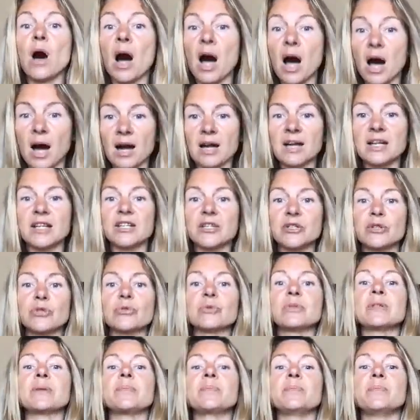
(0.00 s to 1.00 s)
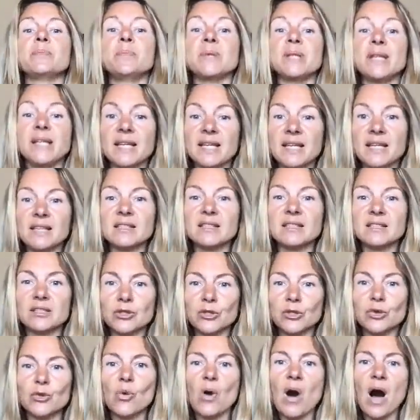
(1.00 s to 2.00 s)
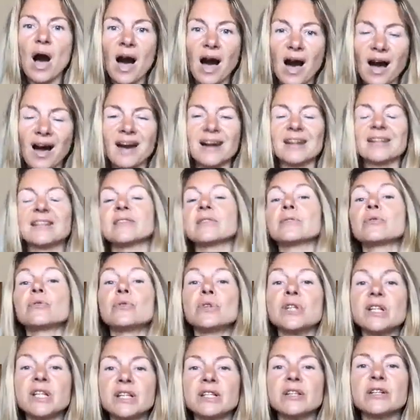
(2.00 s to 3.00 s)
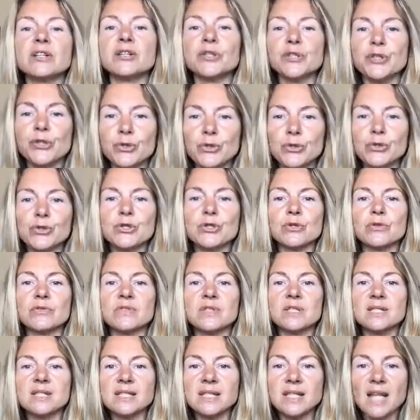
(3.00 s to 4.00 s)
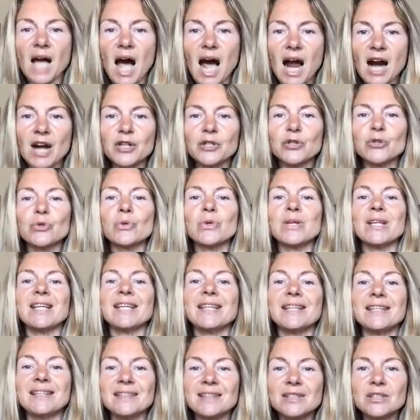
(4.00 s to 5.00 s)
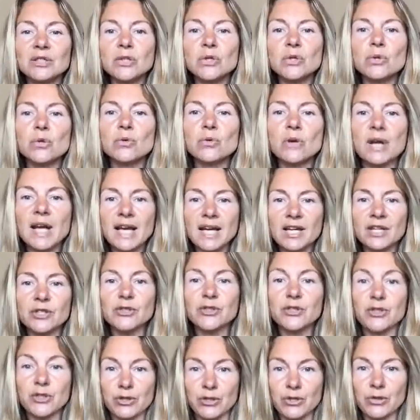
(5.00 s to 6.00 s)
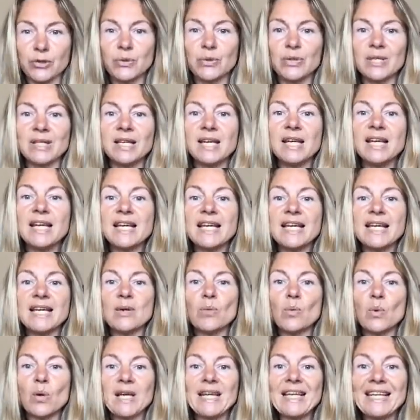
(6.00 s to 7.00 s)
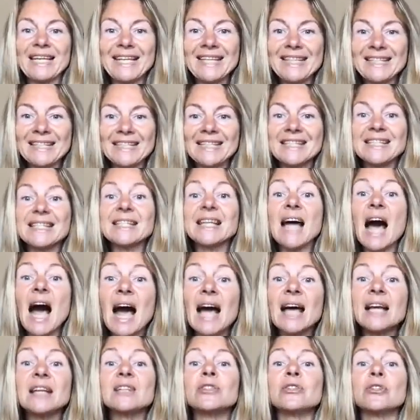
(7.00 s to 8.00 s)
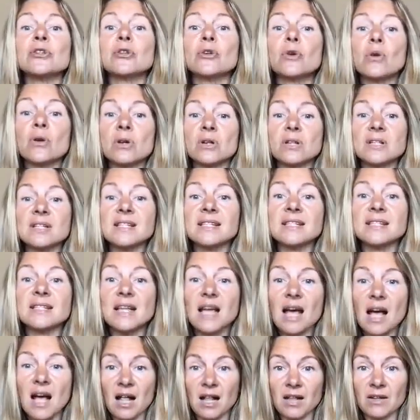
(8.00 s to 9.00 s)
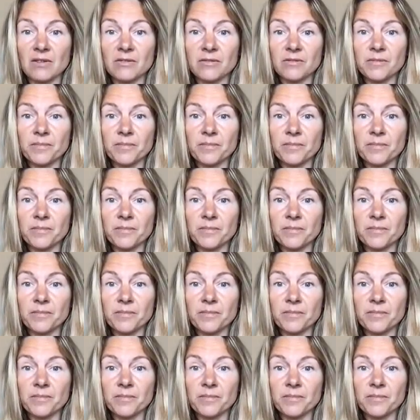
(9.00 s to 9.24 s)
are, into the being that you are, the real you. So, we start to integrate you inside yourself.